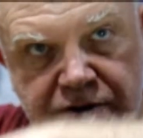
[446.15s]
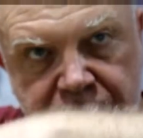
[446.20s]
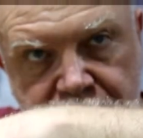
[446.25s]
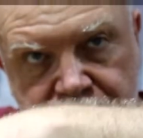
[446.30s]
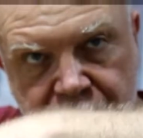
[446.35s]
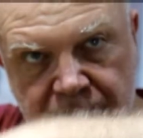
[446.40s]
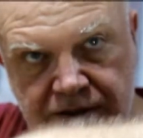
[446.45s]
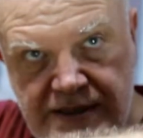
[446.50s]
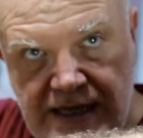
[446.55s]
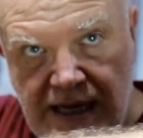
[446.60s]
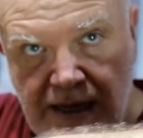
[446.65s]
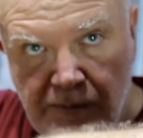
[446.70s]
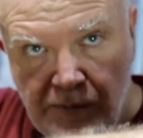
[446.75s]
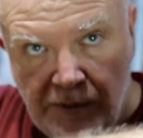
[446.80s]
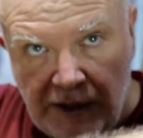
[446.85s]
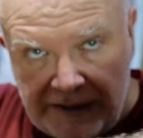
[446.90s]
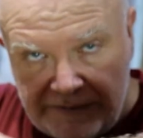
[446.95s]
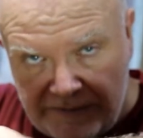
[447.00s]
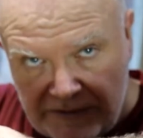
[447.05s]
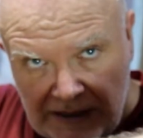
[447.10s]
of the sound
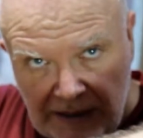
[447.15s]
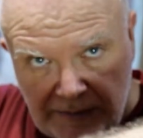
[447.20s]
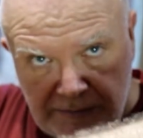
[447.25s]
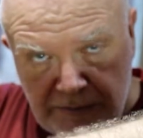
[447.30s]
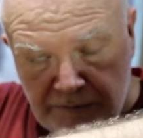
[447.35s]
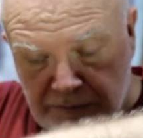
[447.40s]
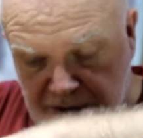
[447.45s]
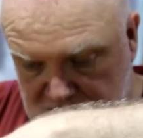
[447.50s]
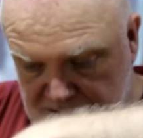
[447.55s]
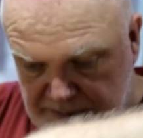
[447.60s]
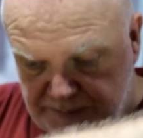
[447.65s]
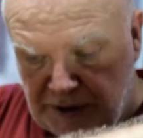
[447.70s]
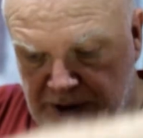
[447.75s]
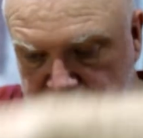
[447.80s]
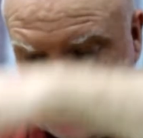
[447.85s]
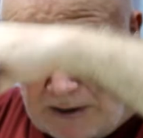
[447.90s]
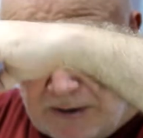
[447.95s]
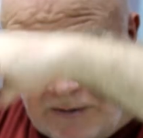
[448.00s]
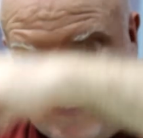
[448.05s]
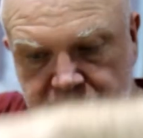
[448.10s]
waves
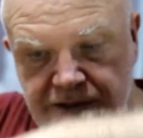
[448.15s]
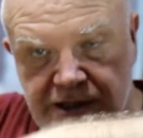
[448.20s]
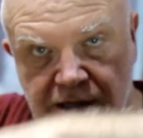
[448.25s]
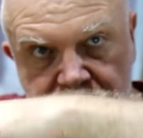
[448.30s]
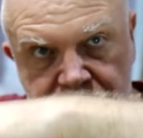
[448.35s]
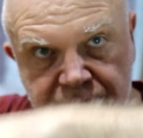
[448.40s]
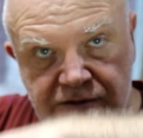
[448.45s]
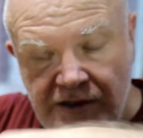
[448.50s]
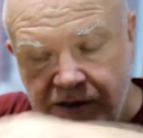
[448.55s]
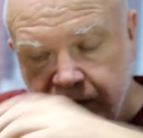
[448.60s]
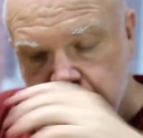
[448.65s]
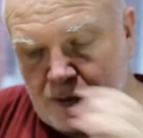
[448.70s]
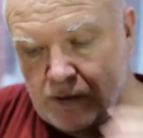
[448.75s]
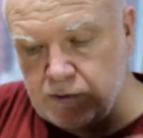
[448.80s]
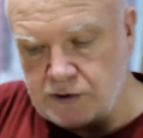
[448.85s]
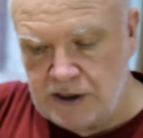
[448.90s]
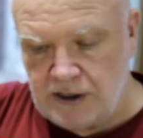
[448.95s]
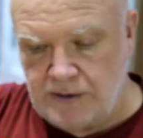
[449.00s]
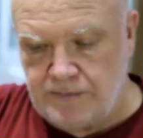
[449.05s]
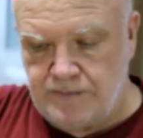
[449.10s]
expressing themselves in the
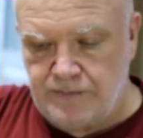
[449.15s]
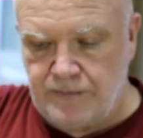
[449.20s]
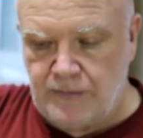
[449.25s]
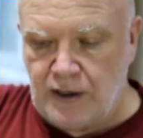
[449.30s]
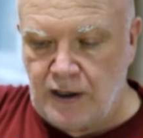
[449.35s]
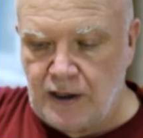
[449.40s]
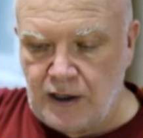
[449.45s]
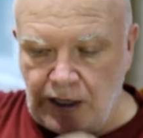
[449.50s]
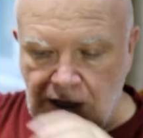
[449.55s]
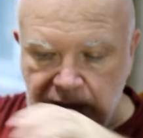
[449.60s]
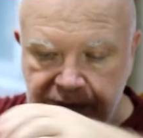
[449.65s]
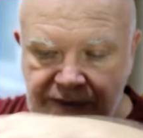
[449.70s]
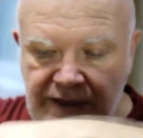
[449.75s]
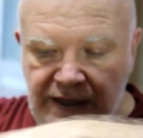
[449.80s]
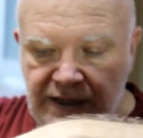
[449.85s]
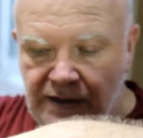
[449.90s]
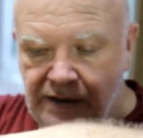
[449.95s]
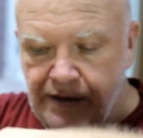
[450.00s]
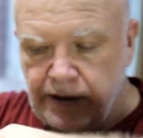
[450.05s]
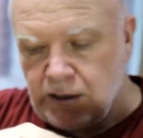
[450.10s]
water. And
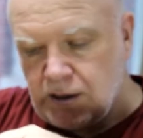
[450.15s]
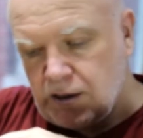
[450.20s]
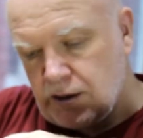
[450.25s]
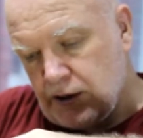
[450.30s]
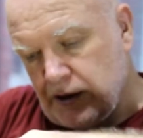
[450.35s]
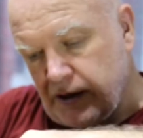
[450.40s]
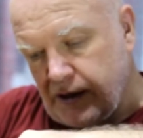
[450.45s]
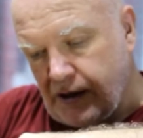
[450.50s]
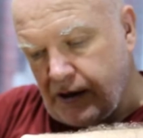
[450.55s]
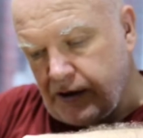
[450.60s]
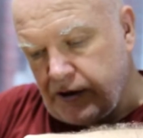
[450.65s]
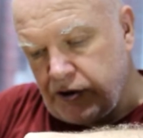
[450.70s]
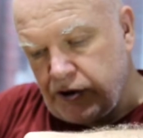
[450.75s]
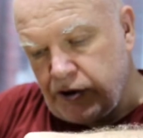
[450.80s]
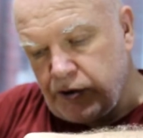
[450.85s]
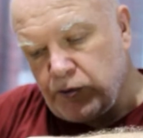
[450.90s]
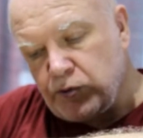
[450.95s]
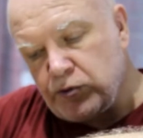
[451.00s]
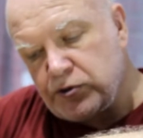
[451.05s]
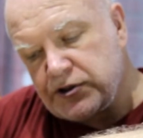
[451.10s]
then
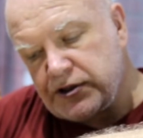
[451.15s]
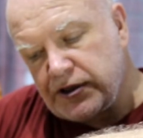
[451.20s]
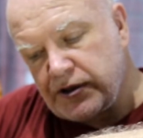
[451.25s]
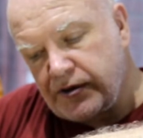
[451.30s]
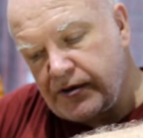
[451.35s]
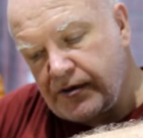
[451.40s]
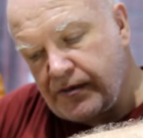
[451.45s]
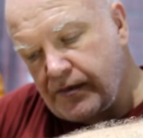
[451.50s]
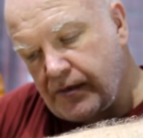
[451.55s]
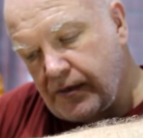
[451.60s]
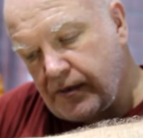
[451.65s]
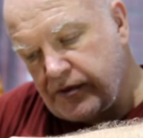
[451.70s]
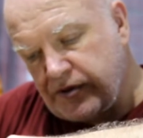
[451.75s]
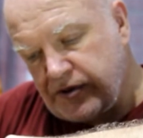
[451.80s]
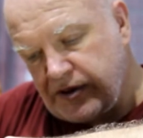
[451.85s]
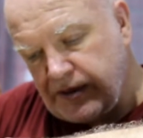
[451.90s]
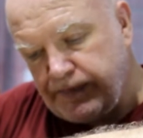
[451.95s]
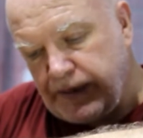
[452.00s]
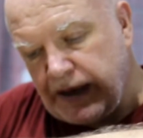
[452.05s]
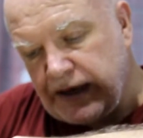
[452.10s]
you also,
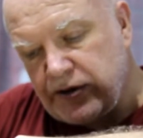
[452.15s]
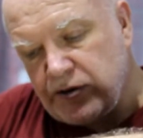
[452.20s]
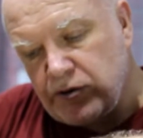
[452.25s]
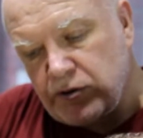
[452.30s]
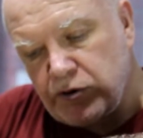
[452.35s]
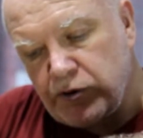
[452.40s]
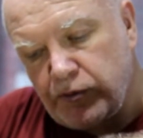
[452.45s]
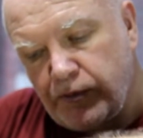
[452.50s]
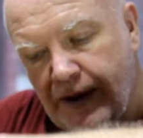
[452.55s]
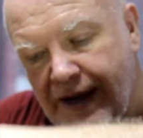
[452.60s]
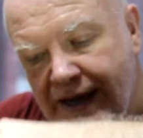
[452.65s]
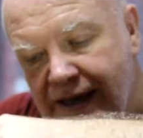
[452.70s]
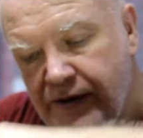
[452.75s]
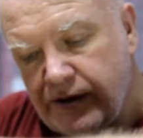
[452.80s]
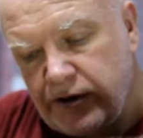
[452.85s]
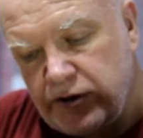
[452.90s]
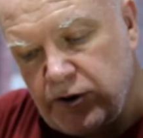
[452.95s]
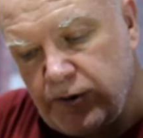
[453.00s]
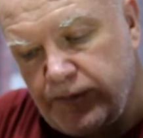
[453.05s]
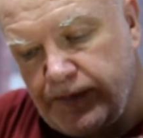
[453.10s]
depending on the way
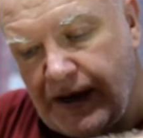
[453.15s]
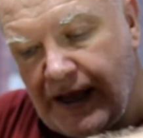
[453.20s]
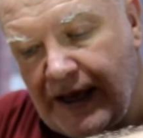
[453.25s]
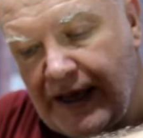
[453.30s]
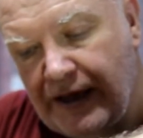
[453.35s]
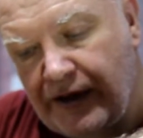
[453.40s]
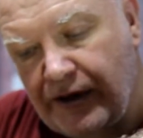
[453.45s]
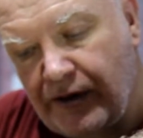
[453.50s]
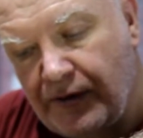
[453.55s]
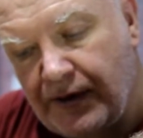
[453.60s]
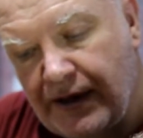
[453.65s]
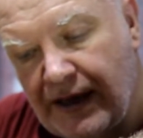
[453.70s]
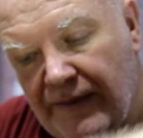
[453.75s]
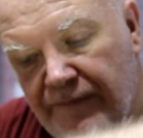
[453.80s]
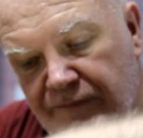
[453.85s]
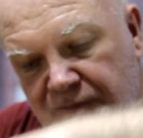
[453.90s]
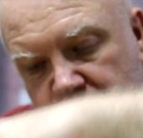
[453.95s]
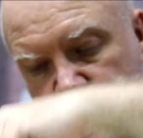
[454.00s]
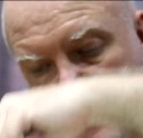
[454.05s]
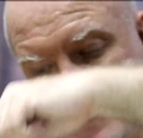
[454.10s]
that you're playing, you can get
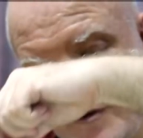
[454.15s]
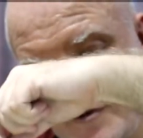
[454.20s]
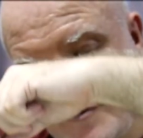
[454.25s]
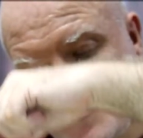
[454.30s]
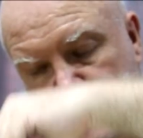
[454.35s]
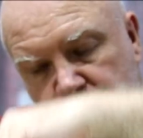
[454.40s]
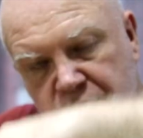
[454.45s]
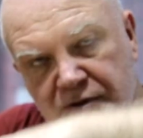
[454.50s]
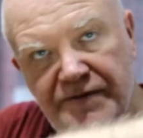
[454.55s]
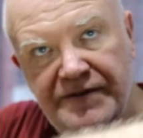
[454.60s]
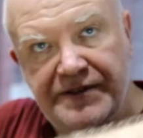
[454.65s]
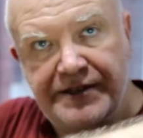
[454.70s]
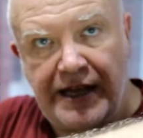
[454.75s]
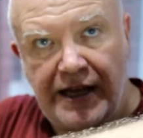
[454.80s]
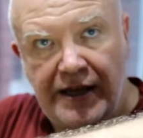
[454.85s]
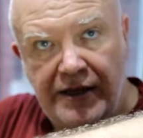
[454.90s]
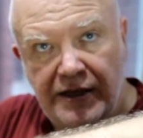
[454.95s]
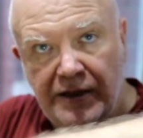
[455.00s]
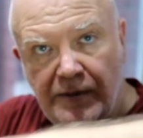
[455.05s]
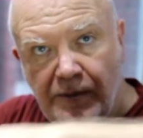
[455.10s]
various sorts of
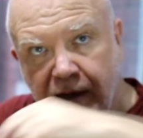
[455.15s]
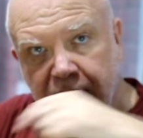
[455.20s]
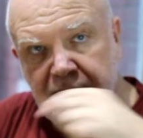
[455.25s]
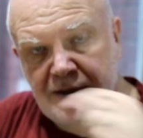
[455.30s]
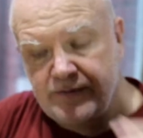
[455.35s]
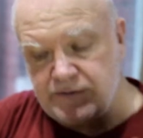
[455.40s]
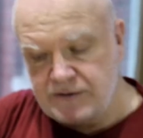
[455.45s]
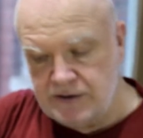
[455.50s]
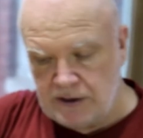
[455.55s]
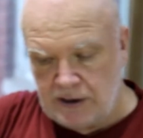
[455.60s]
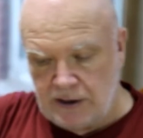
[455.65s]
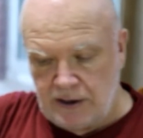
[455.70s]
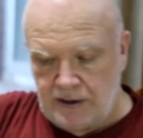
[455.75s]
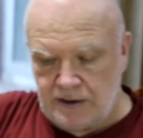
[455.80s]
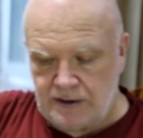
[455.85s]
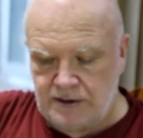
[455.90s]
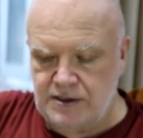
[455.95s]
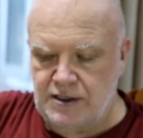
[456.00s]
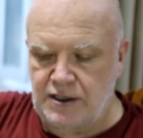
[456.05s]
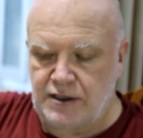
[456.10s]
standing waves.
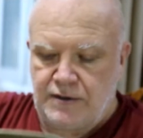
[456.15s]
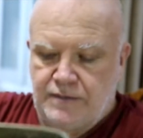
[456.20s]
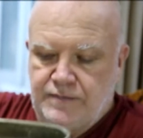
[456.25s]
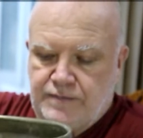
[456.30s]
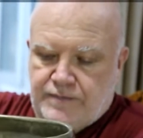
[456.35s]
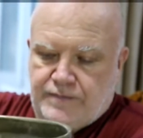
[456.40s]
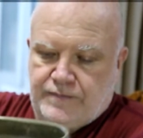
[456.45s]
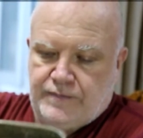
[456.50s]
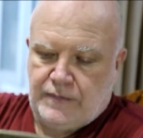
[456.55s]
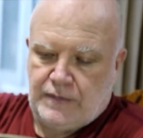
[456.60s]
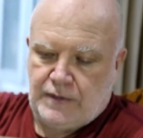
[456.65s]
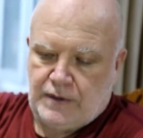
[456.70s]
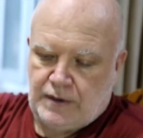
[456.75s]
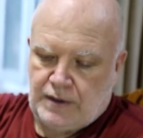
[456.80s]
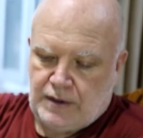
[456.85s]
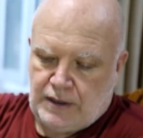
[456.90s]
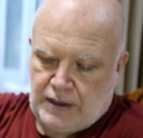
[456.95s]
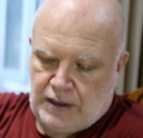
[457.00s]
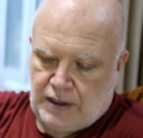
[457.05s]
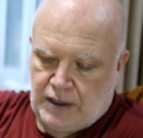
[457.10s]
So
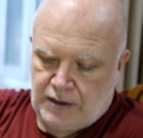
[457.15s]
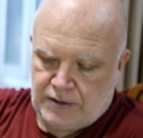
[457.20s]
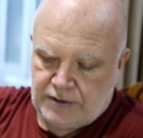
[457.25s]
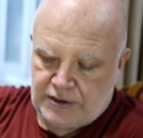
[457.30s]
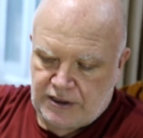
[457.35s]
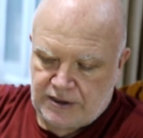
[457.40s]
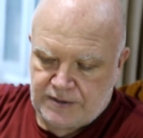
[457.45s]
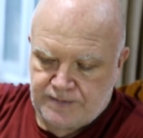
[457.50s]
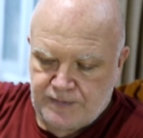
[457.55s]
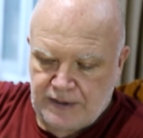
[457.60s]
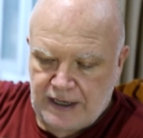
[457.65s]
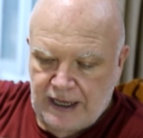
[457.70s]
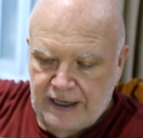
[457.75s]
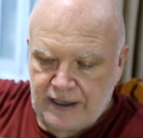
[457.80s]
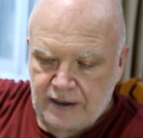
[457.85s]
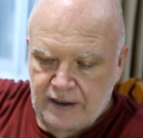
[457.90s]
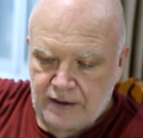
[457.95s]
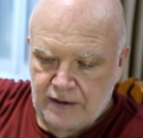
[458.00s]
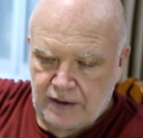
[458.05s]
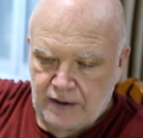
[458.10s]
I'll just play.
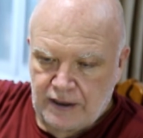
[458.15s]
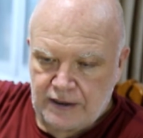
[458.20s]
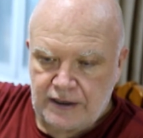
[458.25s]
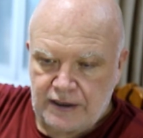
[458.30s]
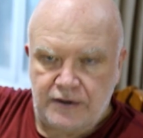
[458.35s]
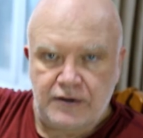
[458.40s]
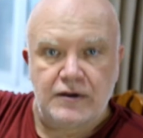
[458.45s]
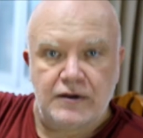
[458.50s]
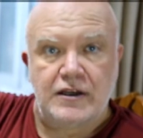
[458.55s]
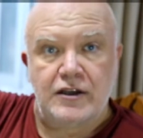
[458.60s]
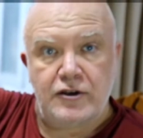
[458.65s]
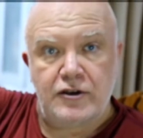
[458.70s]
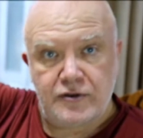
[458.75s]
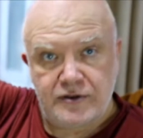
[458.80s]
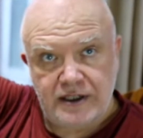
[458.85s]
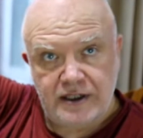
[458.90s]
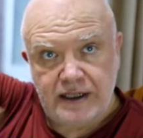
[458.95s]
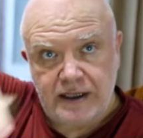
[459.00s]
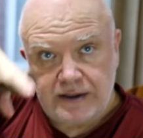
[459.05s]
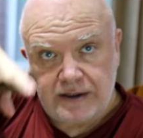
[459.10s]
Can you
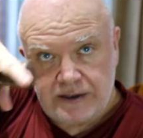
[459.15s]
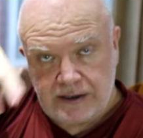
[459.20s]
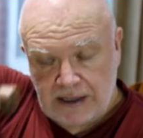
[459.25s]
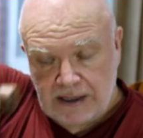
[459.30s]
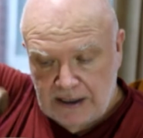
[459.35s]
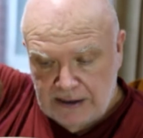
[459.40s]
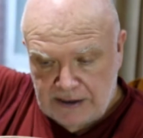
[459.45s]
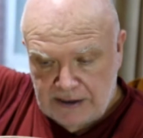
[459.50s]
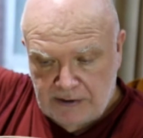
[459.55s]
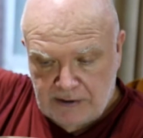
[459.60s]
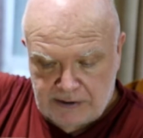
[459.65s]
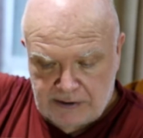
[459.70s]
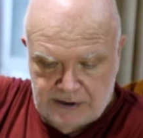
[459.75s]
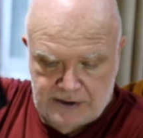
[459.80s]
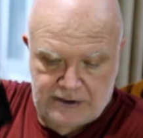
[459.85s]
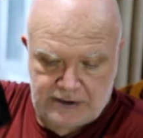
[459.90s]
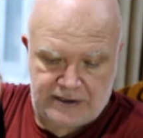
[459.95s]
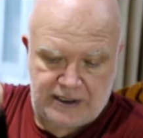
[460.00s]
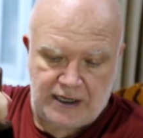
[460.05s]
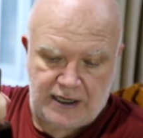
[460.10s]
see into that, Neeraj?
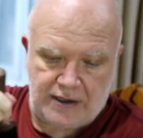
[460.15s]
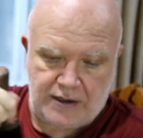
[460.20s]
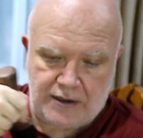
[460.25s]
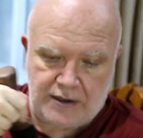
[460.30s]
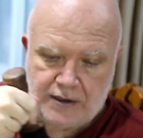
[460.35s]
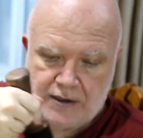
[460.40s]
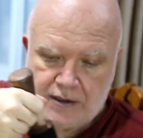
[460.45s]
Is that